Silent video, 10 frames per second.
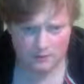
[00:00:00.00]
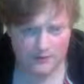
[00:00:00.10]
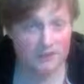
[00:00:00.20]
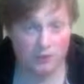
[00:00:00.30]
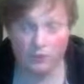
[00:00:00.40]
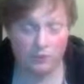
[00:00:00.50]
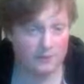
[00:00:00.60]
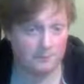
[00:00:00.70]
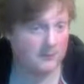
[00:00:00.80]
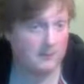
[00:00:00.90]
That's not what I
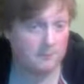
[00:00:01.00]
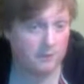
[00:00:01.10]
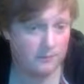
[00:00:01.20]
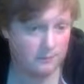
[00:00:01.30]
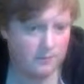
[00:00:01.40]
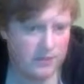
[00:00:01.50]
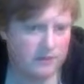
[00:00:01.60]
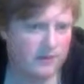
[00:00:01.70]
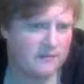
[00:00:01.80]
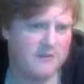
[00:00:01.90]
played, but
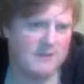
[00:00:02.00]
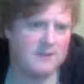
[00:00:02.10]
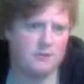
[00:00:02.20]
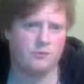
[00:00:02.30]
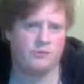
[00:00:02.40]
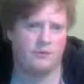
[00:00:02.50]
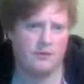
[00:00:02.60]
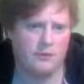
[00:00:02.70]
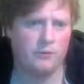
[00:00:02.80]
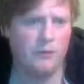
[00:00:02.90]
bishop f6 looks
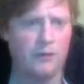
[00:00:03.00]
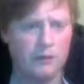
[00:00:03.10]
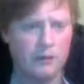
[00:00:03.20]
really good.